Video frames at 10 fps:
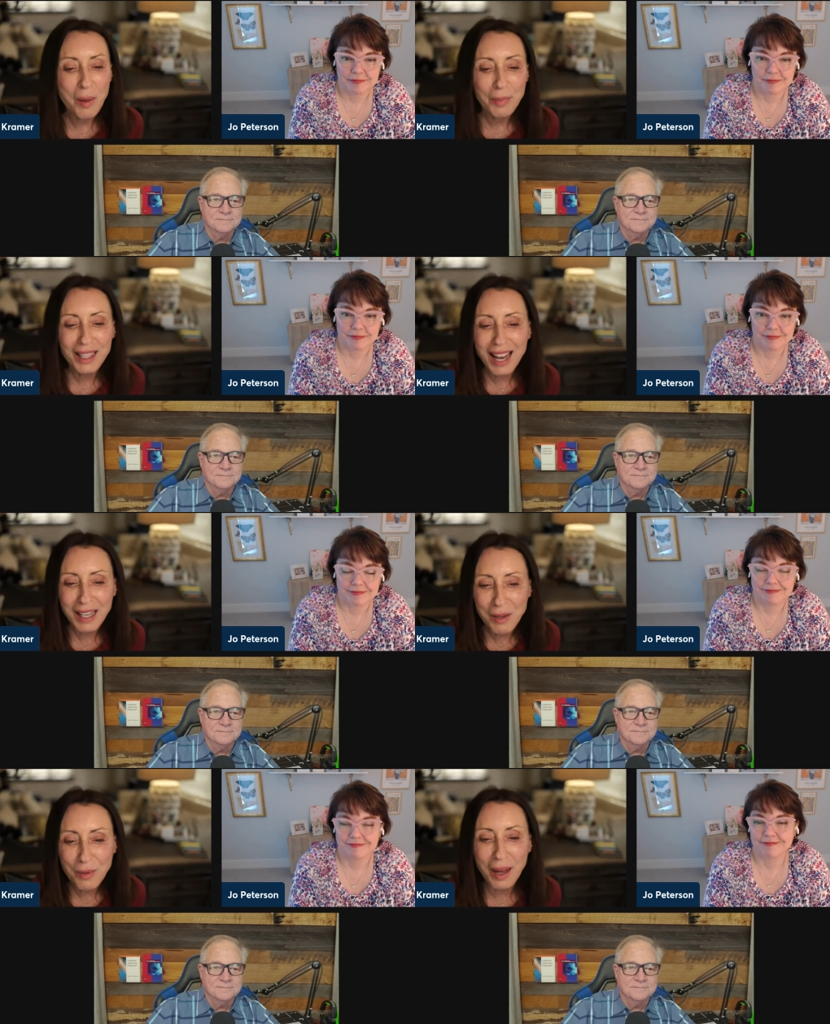Speaker 1: But
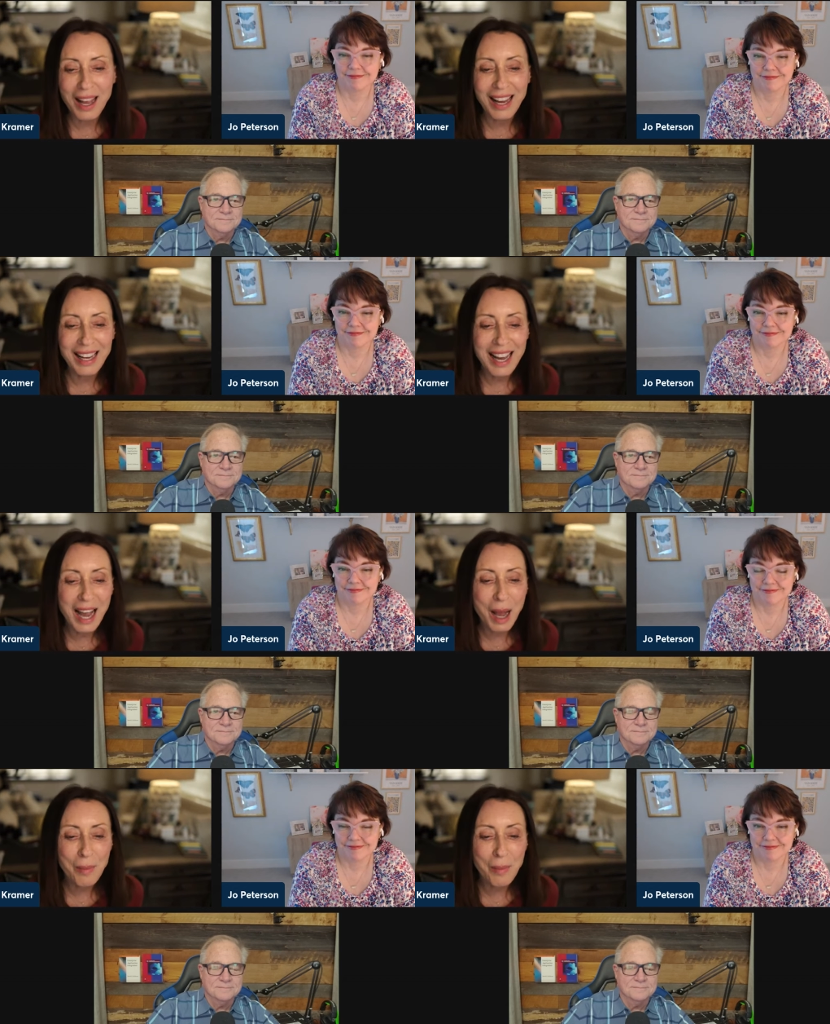anyway,
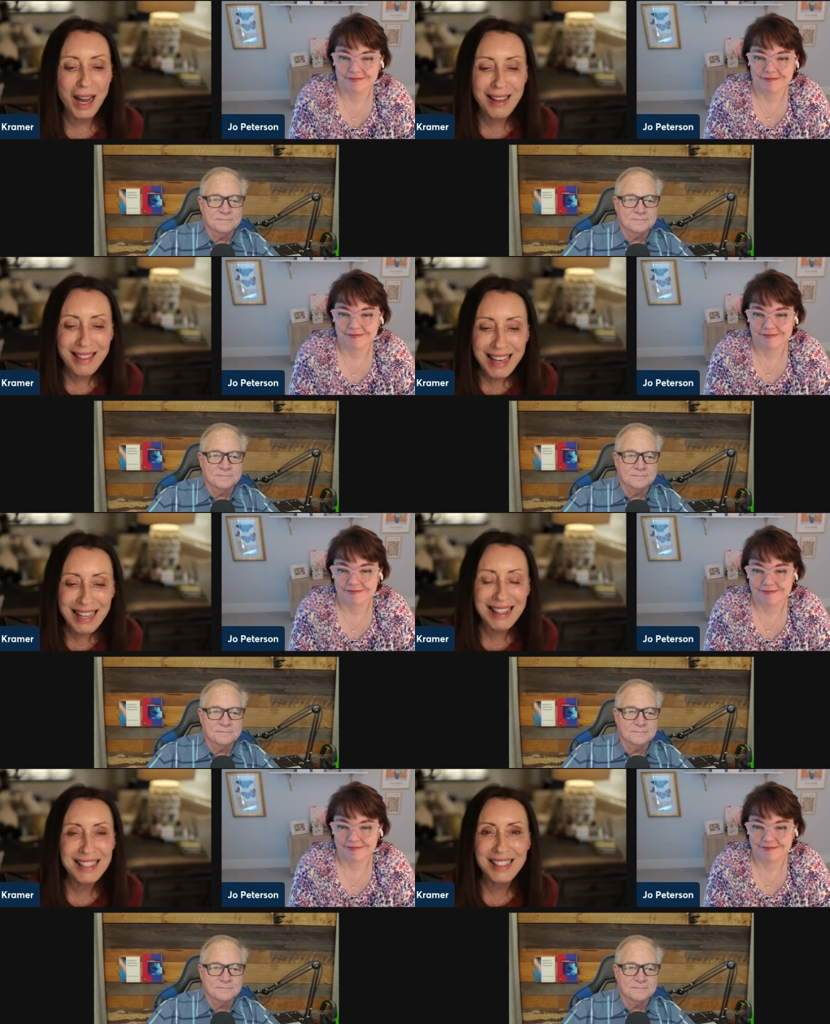um, I
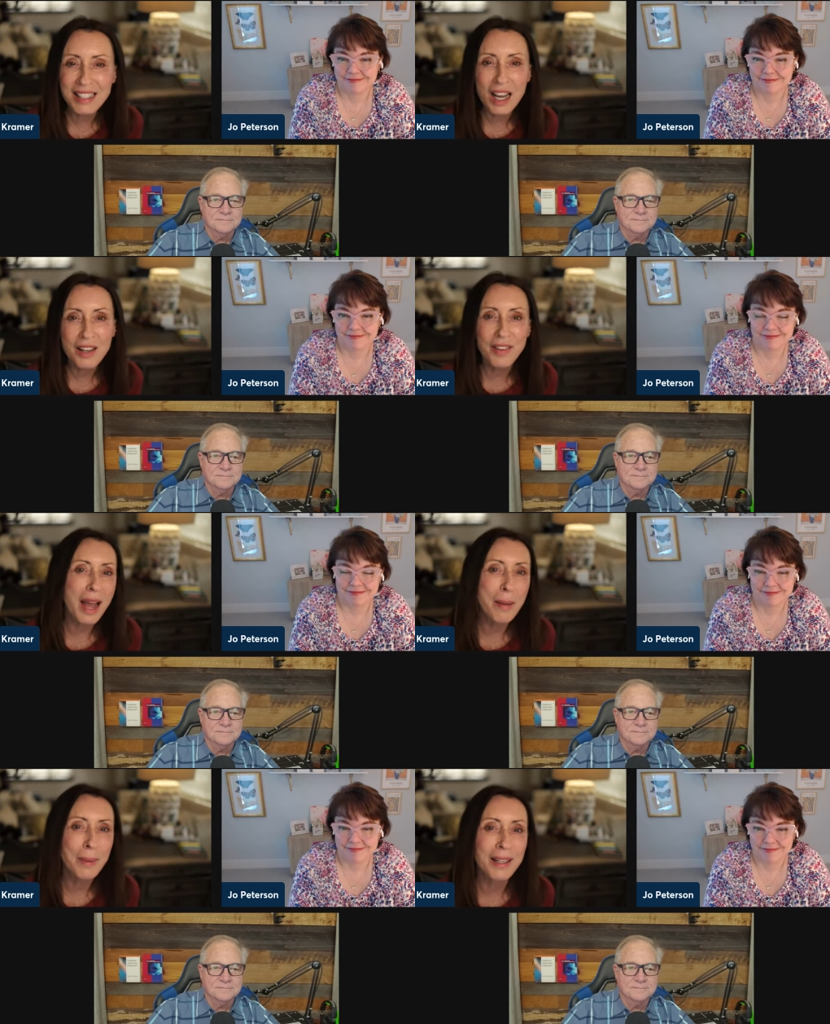think this is kind of
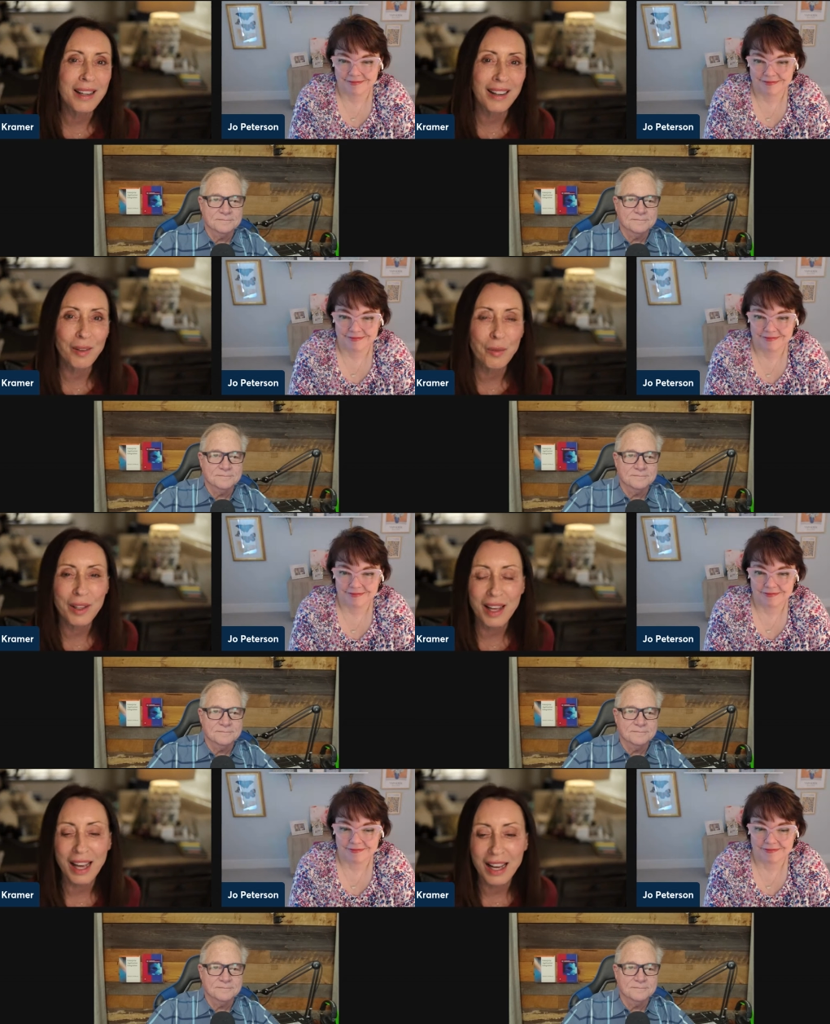happening
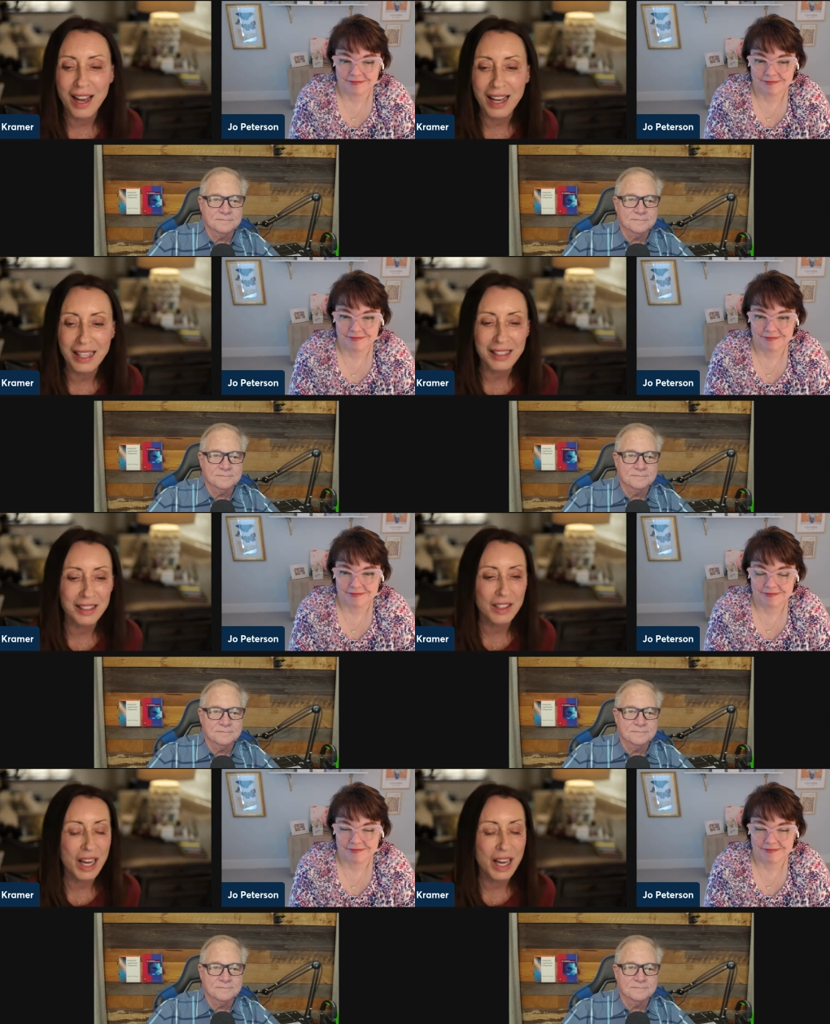with AI and mm-hmm.